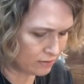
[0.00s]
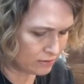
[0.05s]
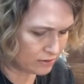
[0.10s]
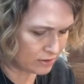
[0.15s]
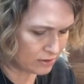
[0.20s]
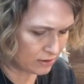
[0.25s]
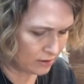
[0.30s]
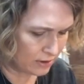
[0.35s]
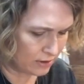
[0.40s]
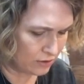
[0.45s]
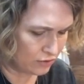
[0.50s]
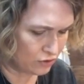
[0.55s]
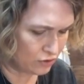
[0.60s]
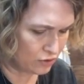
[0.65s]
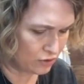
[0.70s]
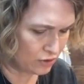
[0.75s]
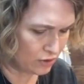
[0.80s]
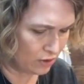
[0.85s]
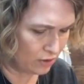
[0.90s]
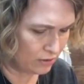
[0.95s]
So I usually
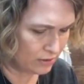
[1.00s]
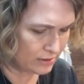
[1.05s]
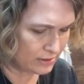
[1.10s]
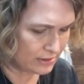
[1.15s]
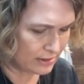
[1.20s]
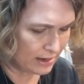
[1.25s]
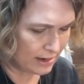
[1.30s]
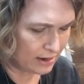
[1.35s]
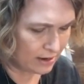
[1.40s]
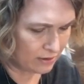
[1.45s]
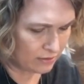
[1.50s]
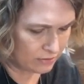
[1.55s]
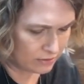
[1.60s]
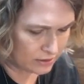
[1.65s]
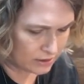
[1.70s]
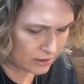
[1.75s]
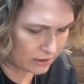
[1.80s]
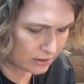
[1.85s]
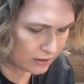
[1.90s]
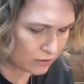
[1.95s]
just hold it down till it